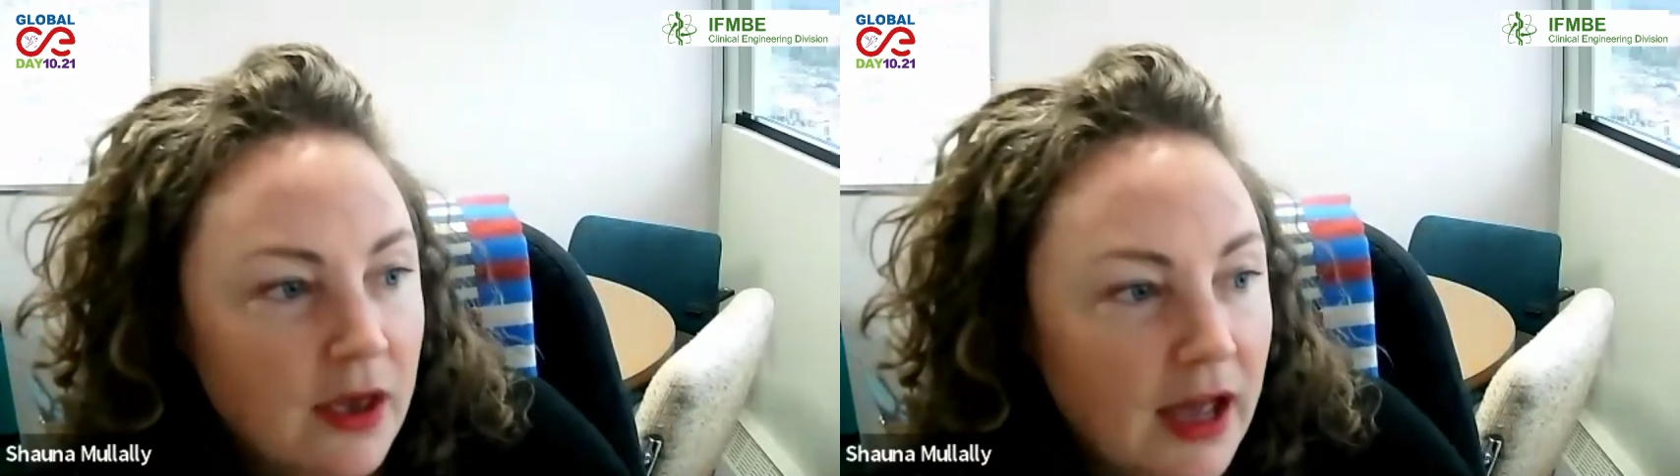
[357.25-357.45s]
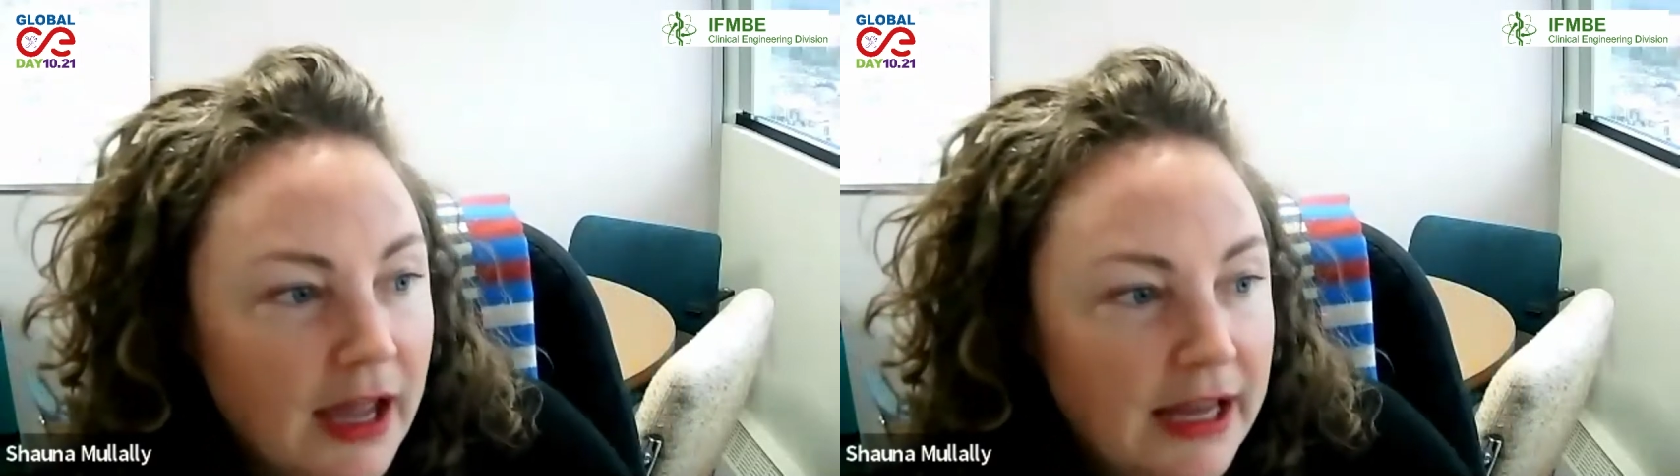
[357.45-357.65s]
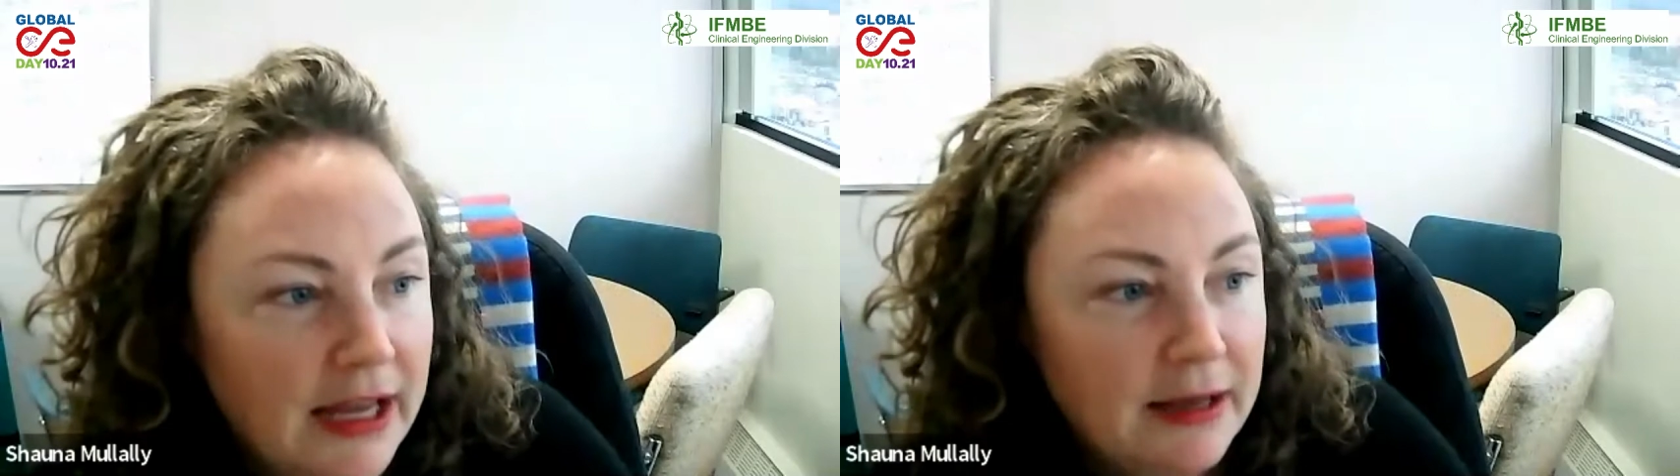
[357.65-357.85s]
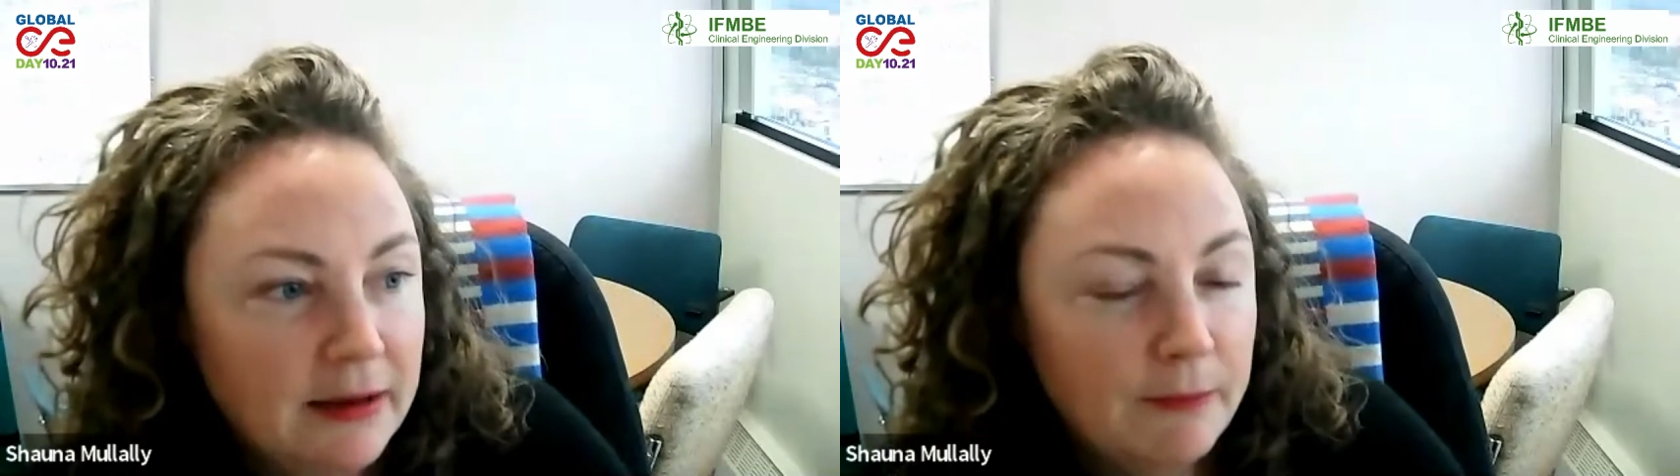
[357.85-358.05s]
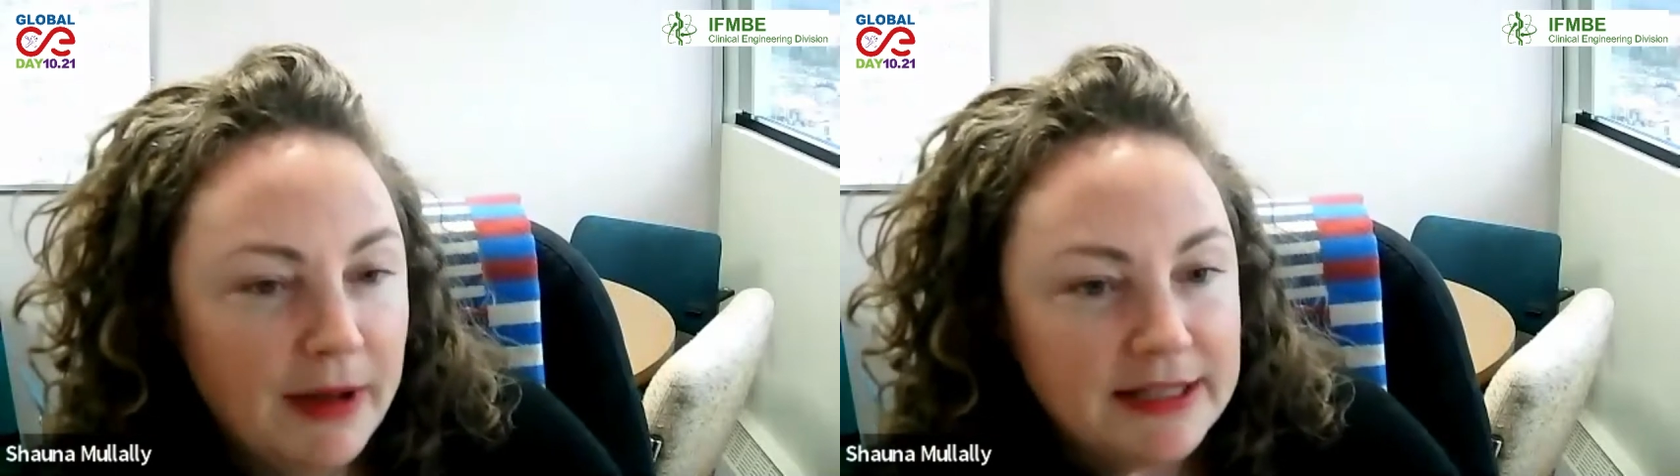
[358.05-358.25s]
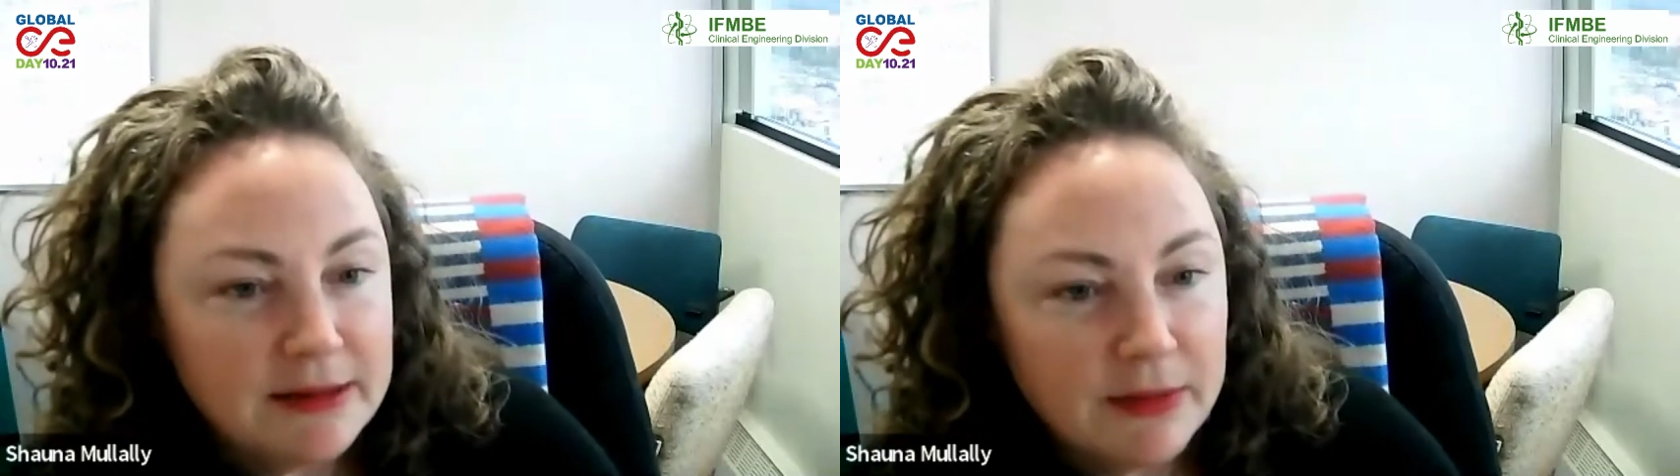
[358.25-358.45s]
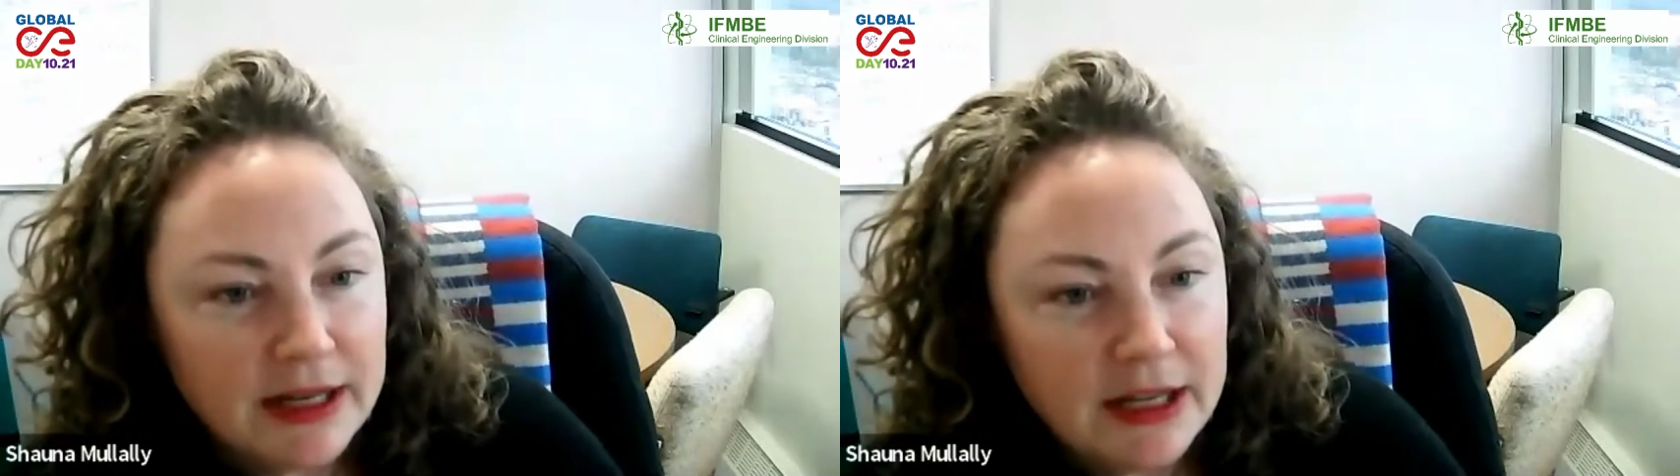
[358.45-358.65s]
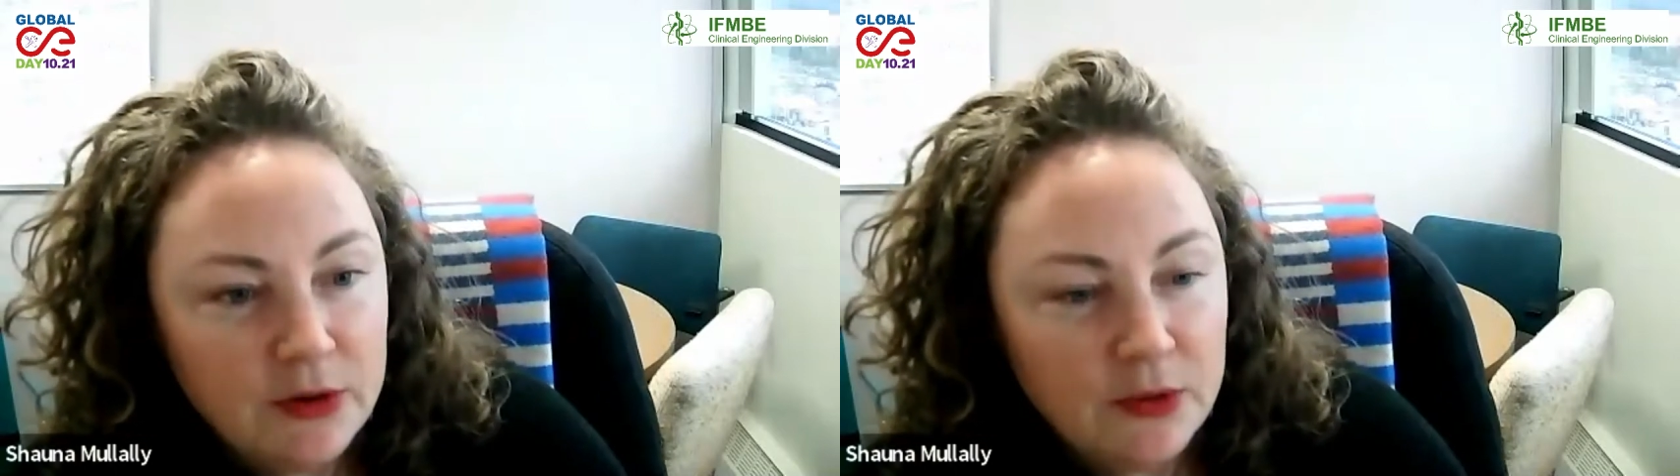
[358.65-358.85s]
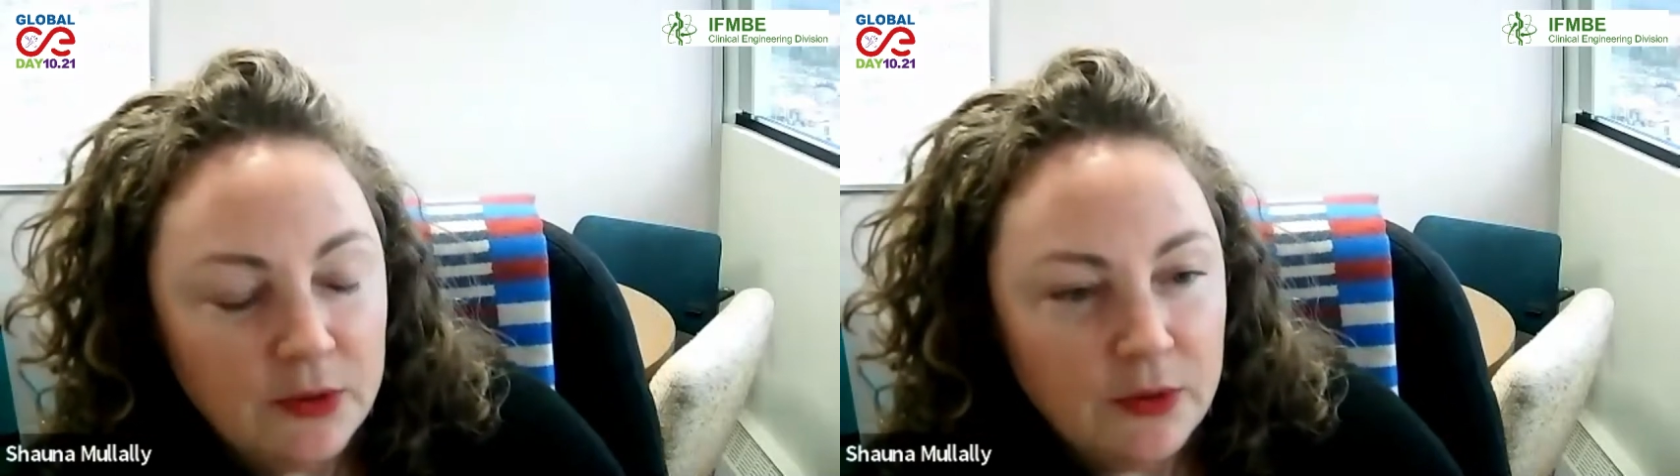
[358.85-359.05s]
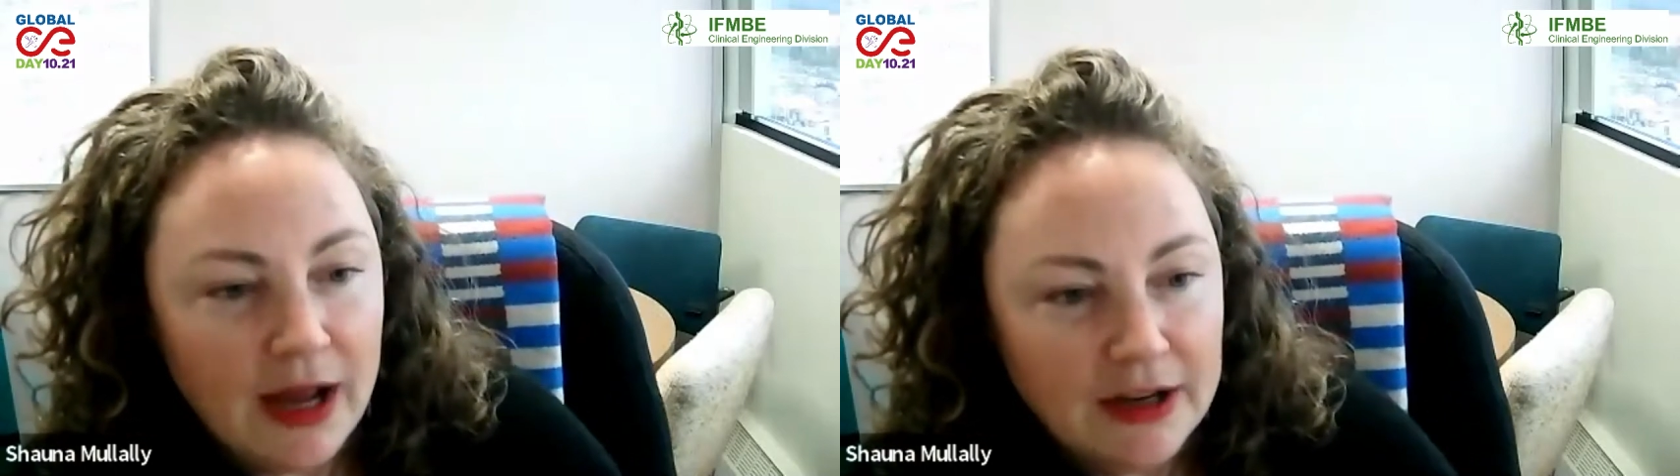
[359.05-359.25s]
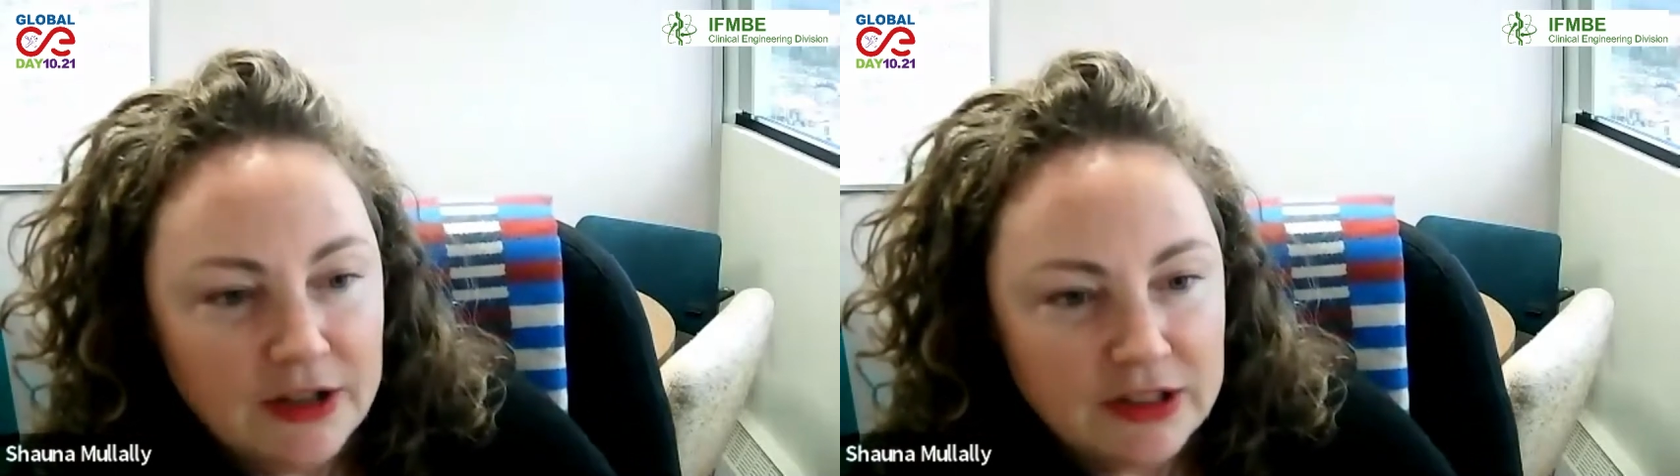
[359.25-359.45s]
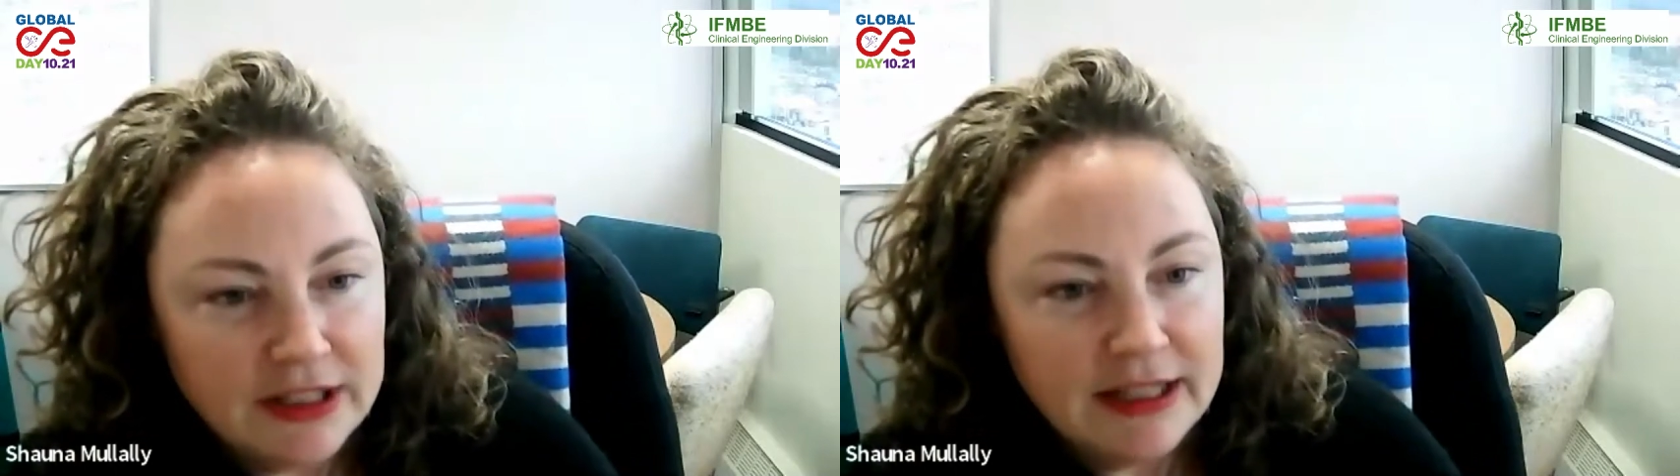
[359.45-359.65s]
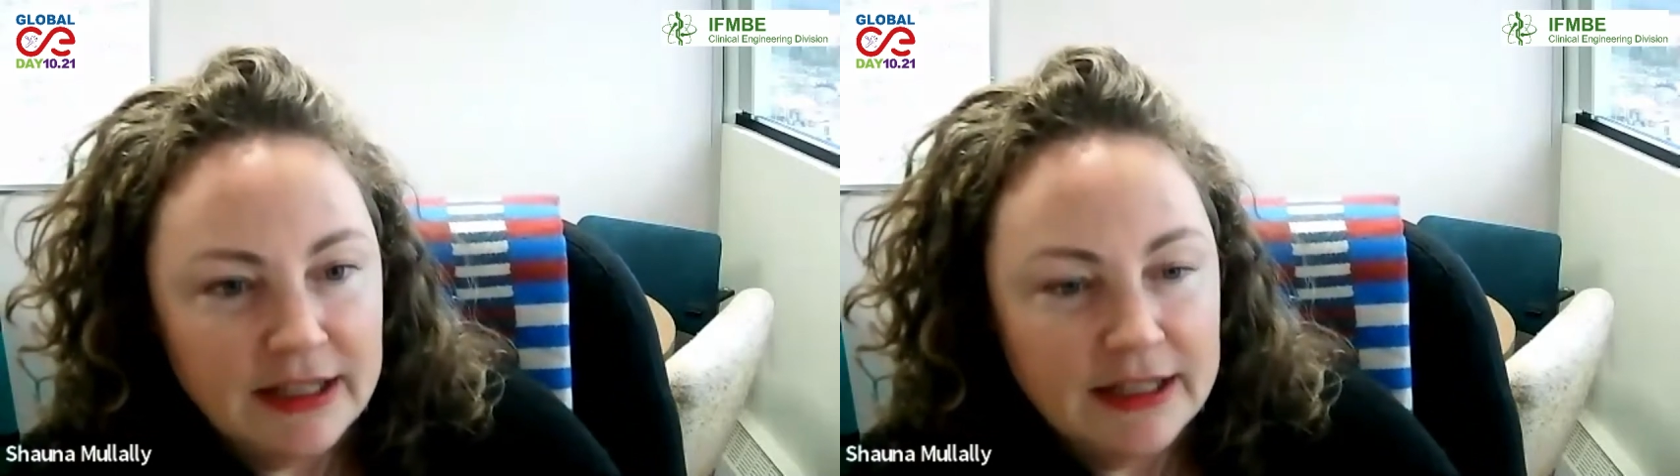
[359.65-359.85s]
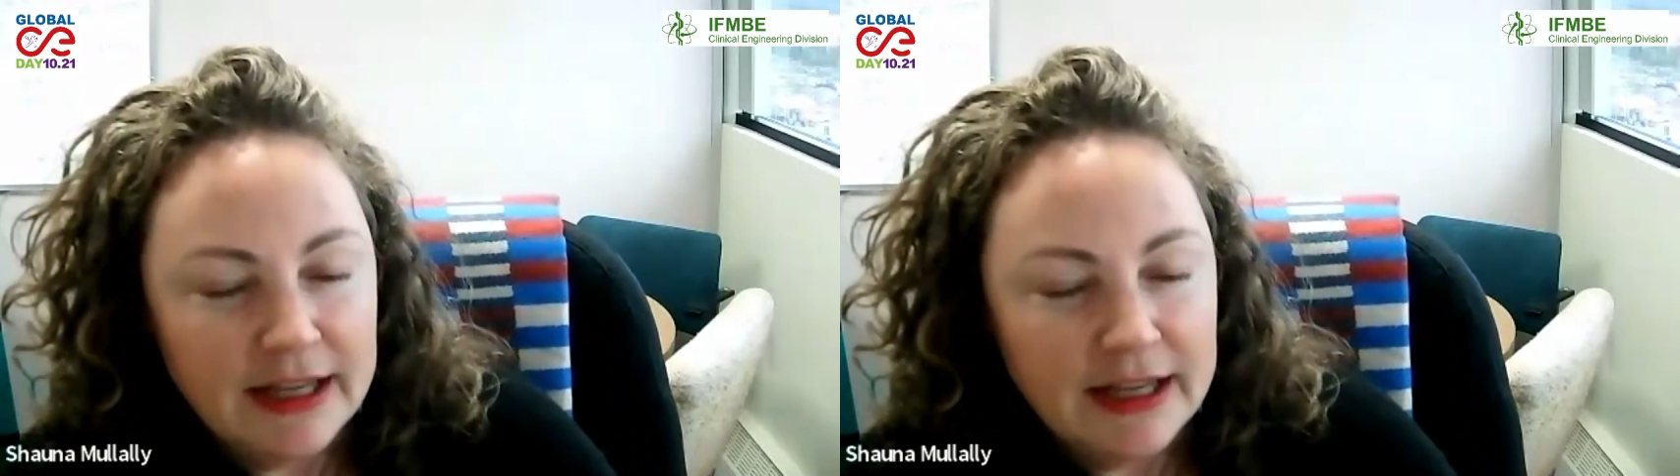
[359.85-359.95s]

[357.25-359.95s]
I met somebody who actually